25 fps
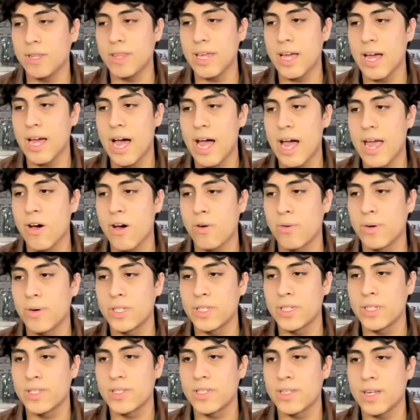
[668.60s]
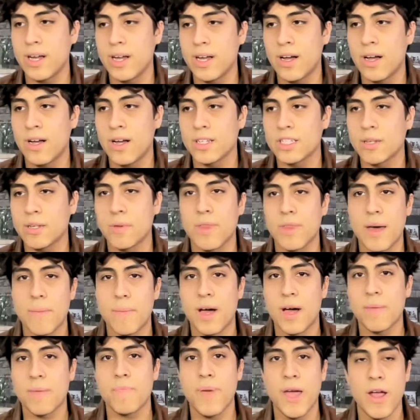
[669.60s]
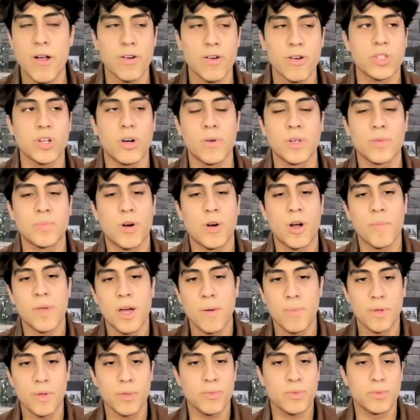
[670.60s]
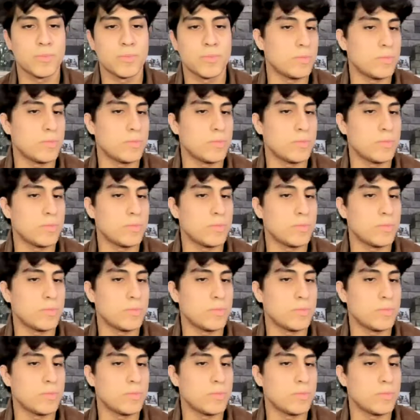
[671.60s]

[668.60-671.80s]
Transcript: that my parents always brought me up with was